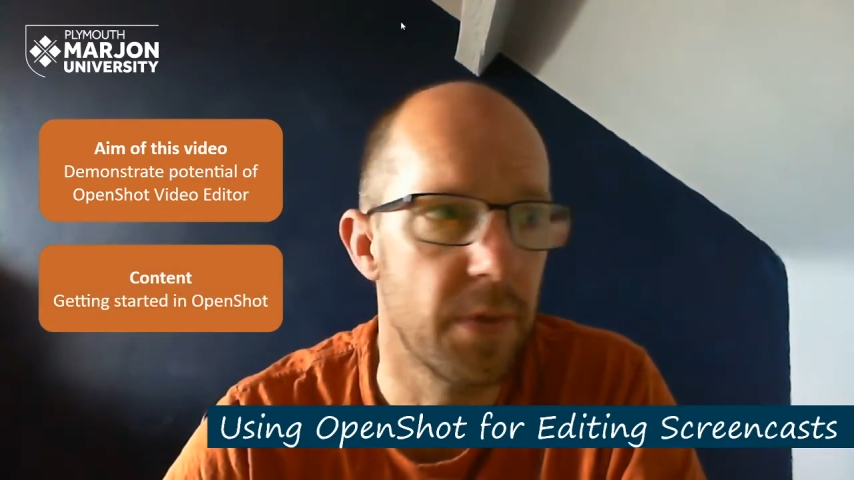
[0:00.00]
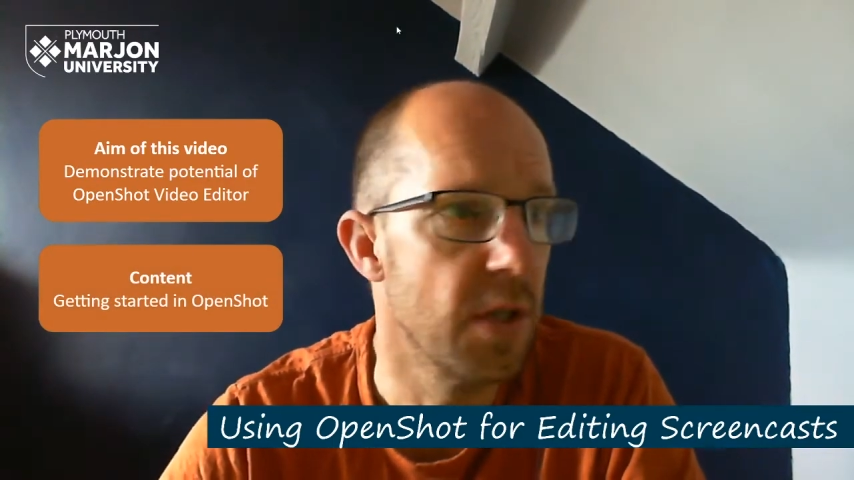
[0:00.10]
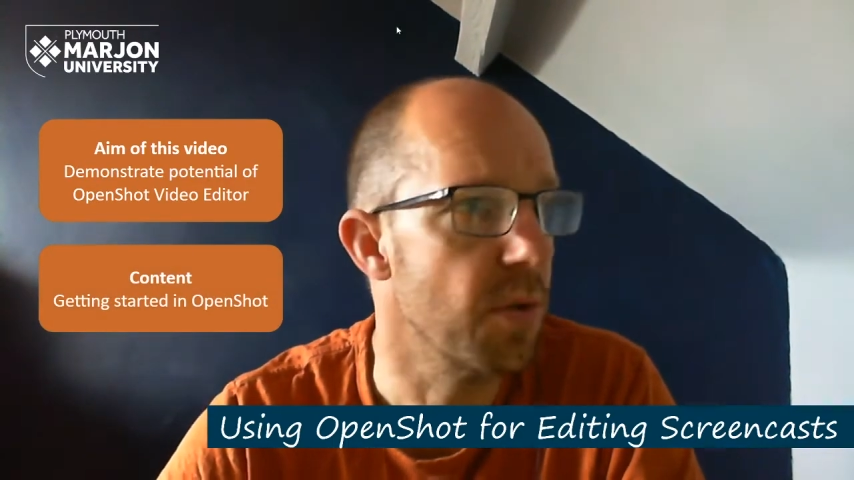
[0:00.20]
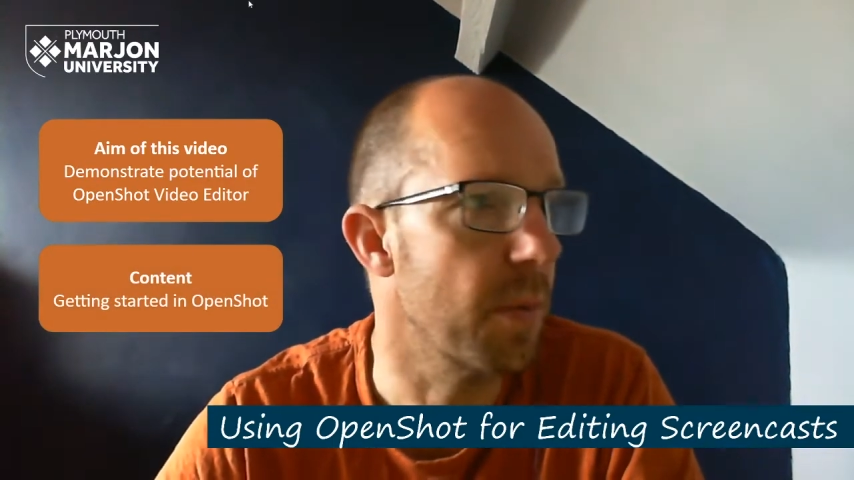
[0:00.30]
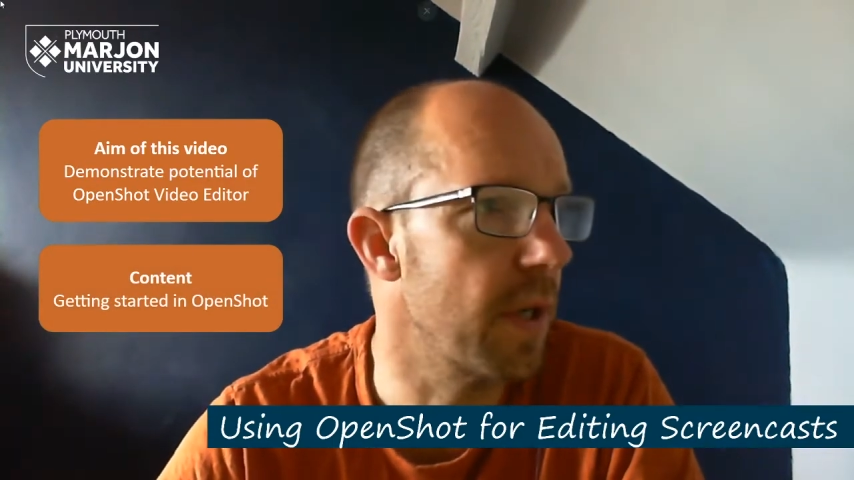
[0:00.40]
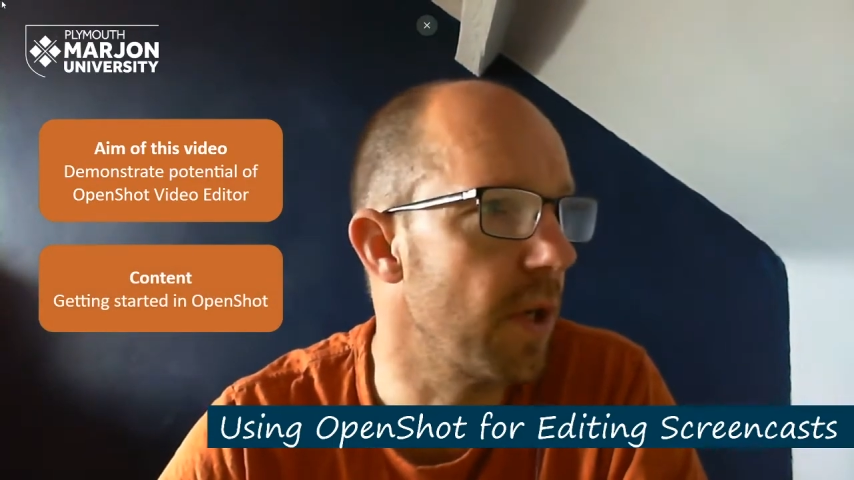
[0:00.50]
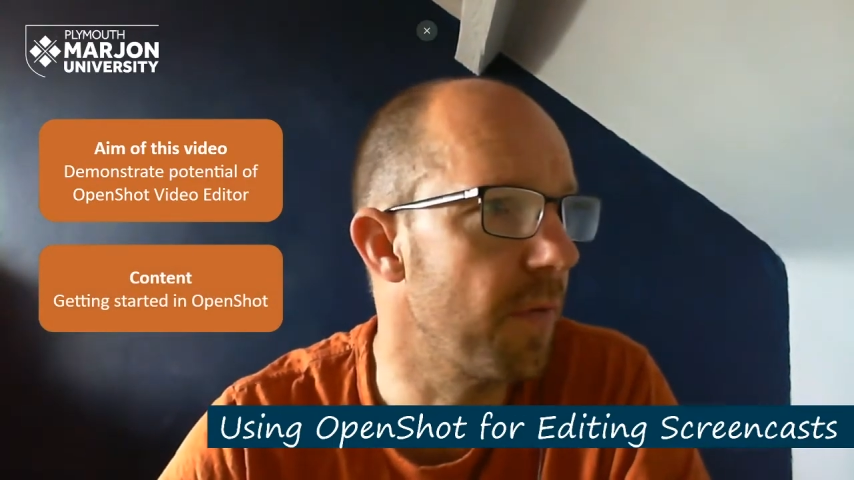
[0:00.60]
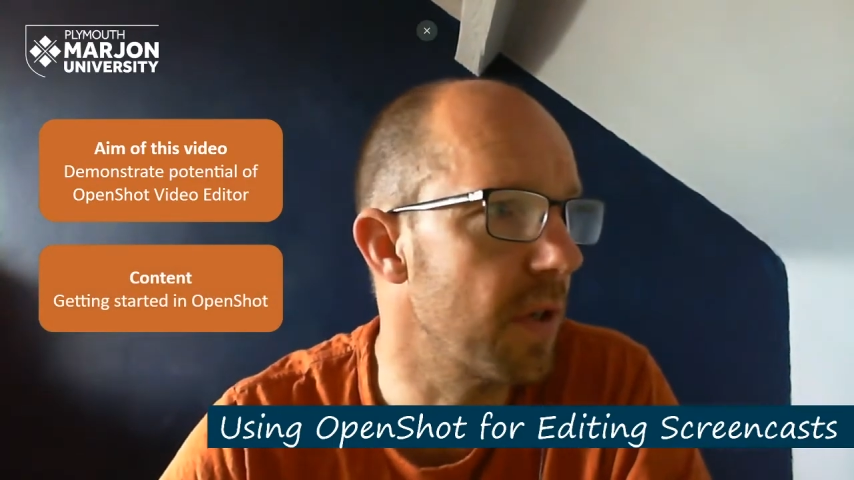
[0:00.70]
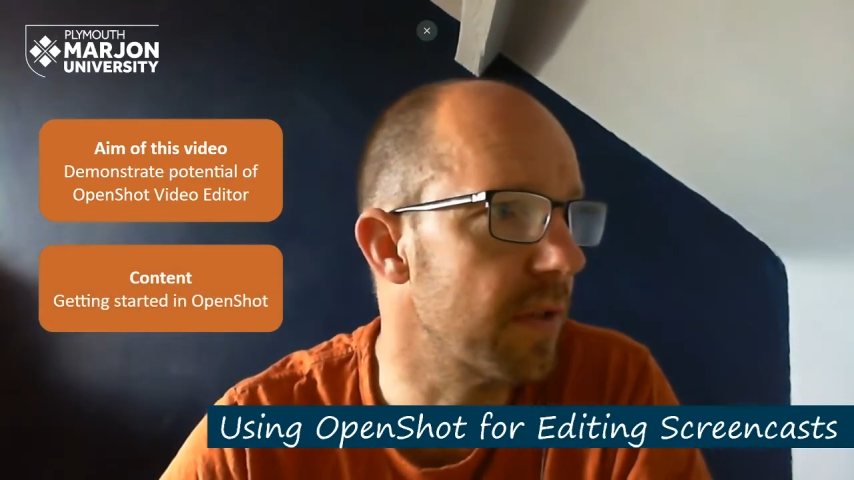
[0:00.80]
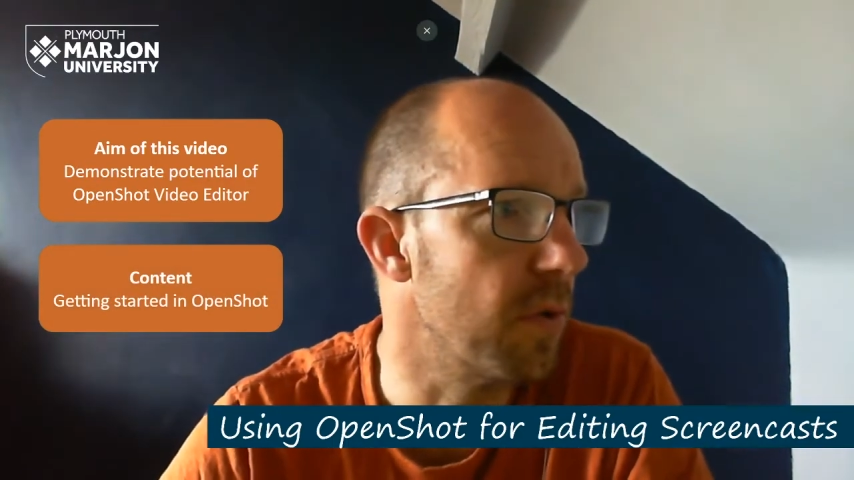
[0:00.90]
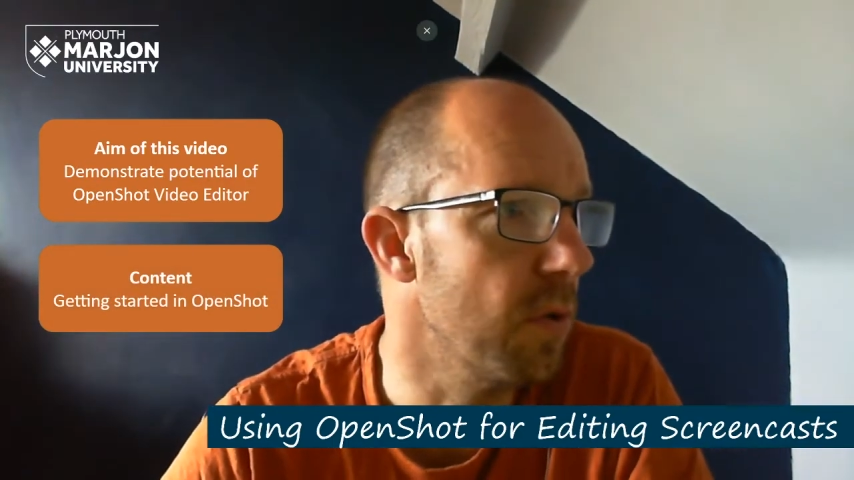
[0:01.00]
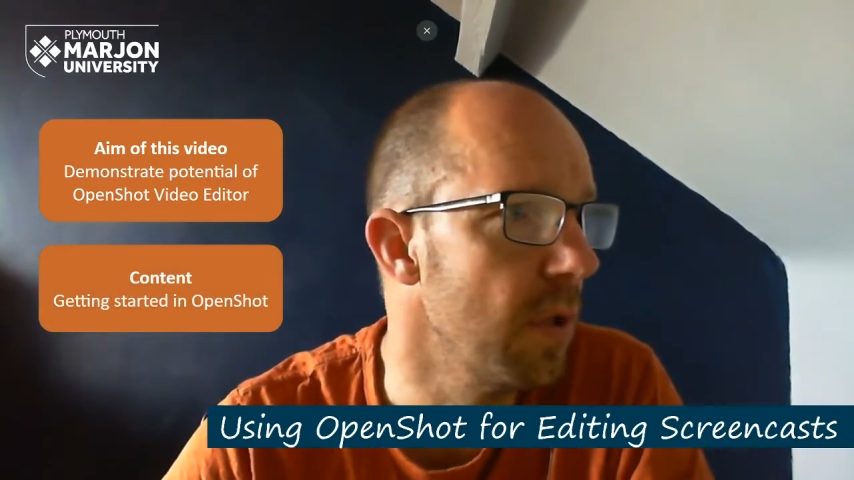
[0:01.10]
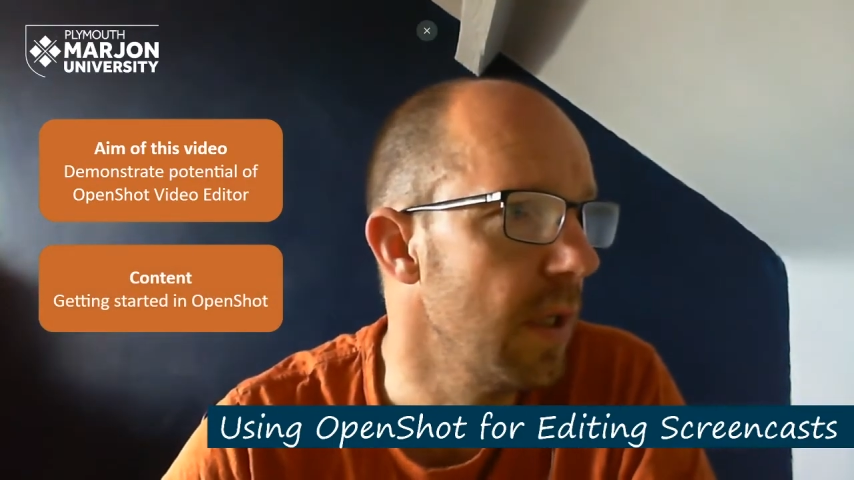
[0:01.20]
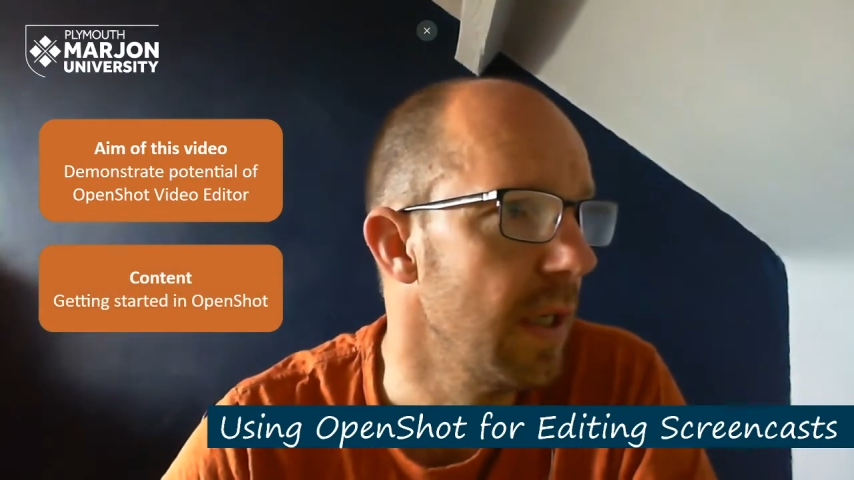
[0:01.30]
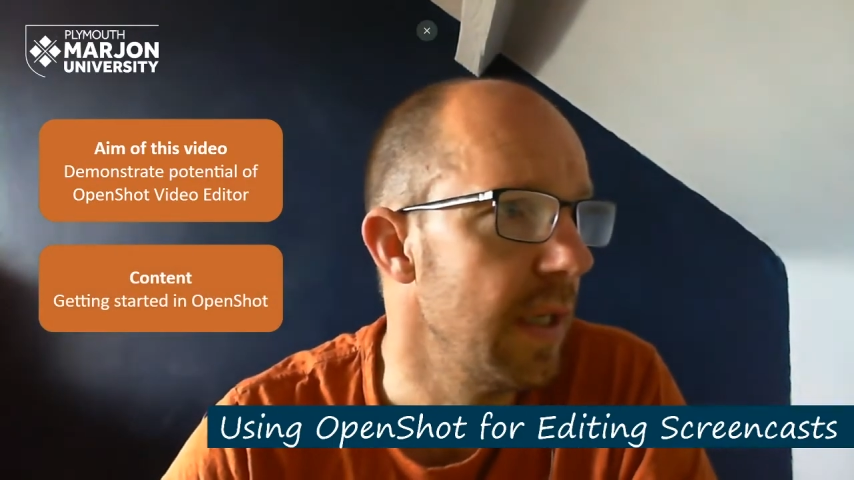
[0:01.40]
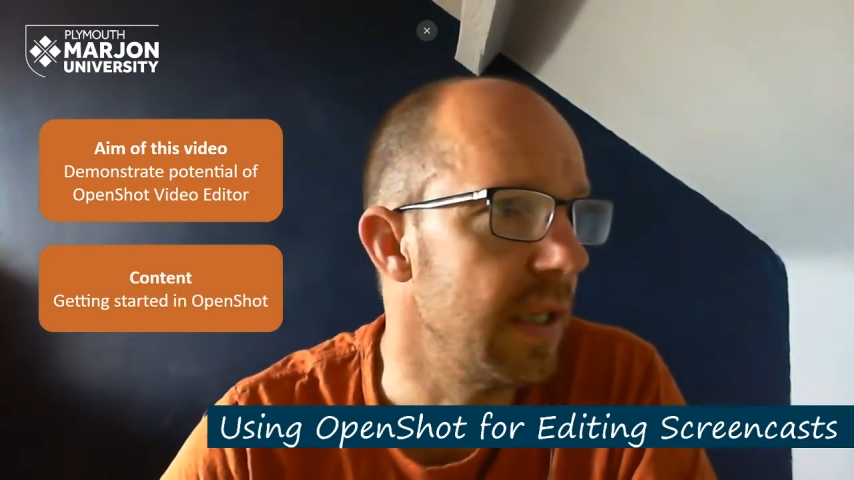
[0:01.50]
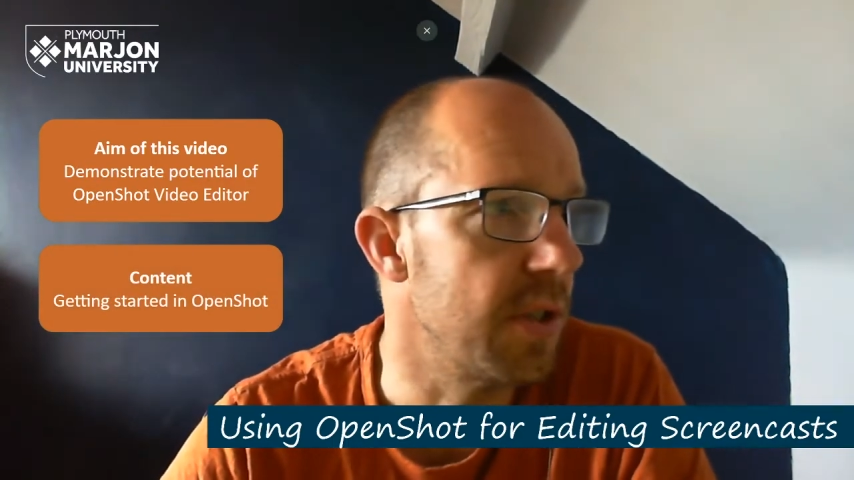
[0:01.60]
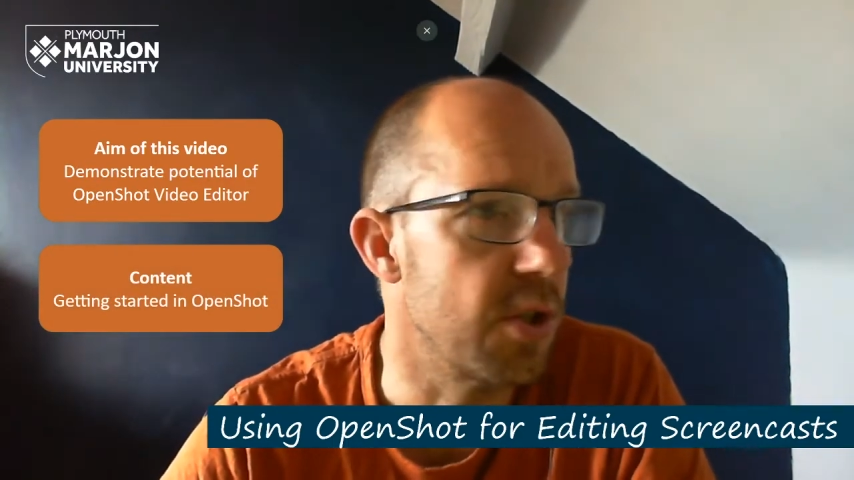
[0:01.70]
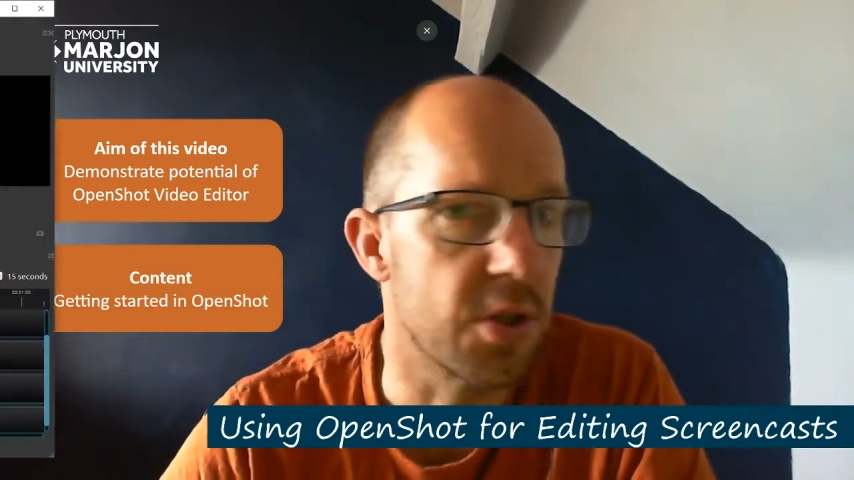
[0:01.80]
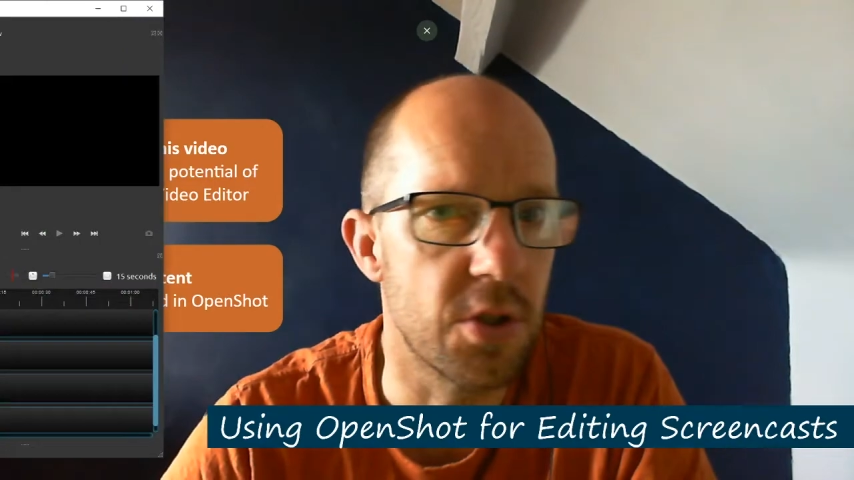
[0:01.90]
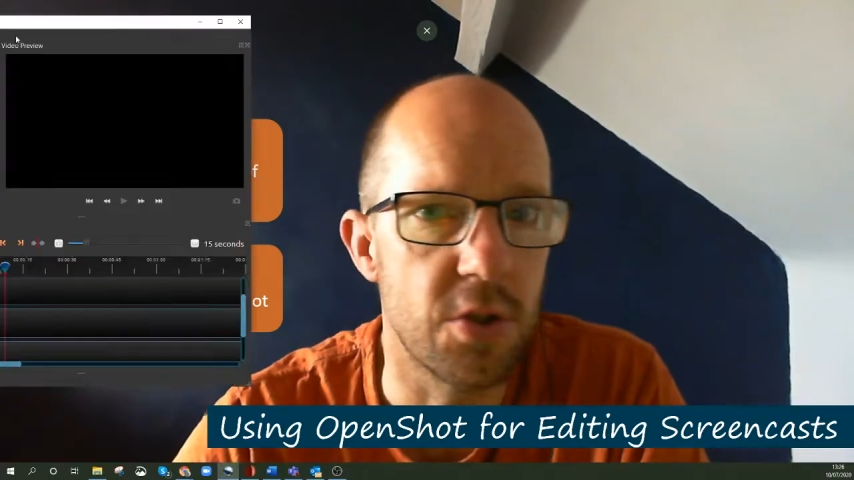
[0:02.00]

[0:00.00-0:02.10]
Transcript: So what I'm going to do first of all is just